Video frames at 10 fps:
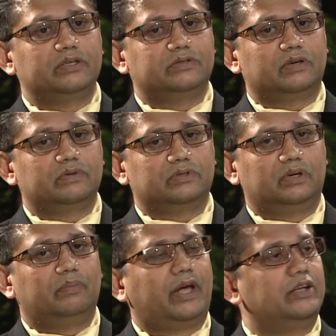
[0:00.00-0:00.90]
service on
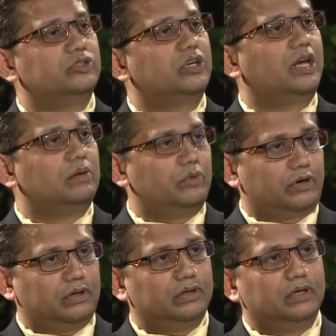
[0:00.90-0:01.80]
a managed care
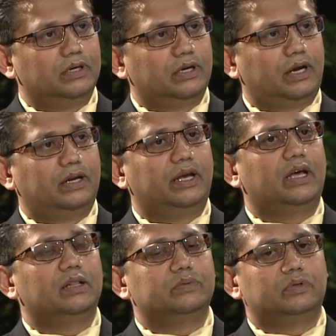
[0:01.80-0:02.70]
model and
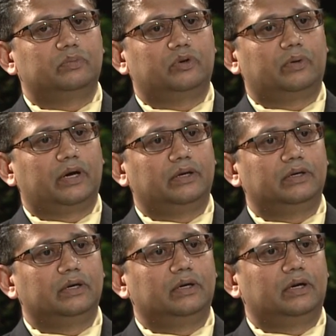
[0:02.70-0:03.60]
helps to provide
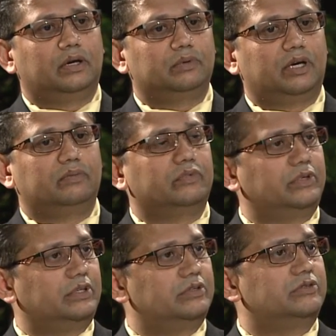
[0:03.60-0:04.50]

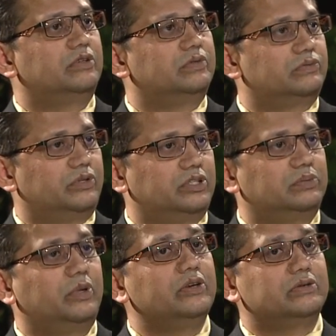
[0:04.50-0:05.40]
comfort and service for these
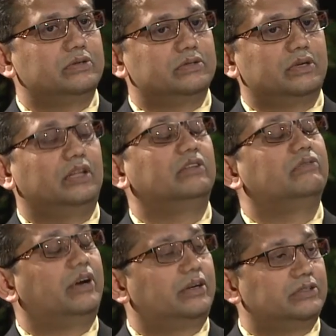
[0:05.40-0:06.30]
patients in the
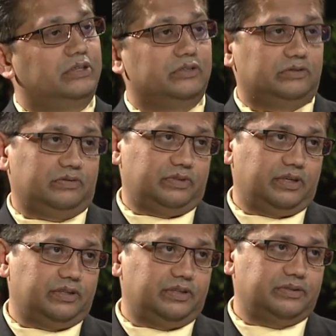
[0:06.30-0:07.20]
final stages of the
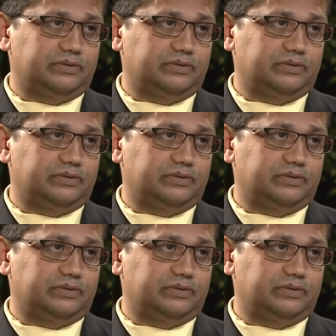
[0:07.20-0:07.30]
illness.